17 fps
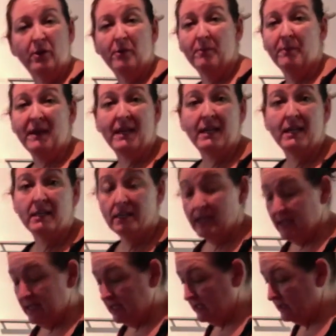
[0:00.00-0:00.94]
it be
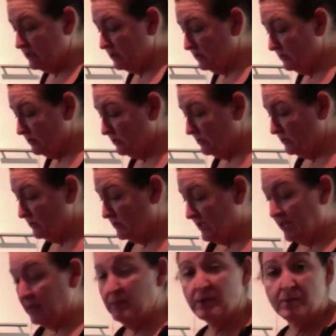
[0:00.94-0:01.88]
2
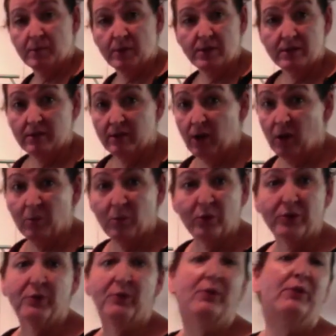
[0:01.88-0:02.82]
tablespoons of cold
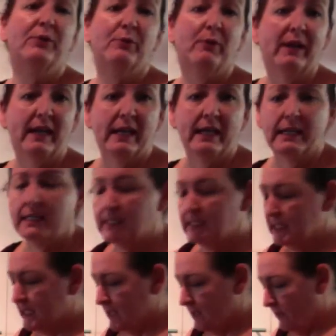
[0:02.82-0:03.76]
water or 3
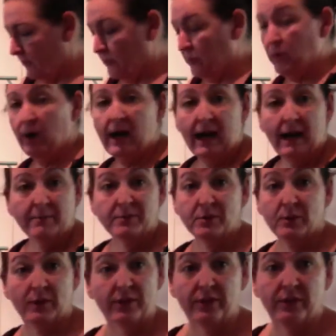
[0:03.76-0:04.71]
or up
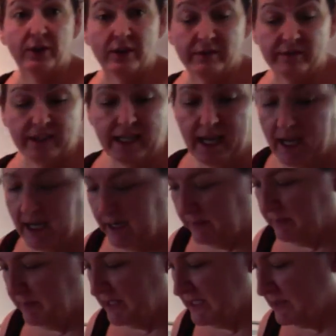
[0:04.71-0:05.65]
to 1/3 of a
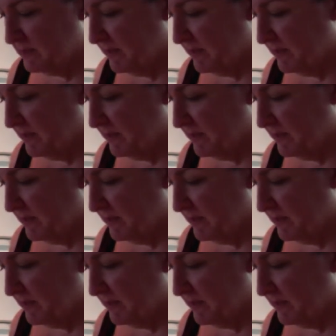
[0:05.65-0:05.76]
cup, is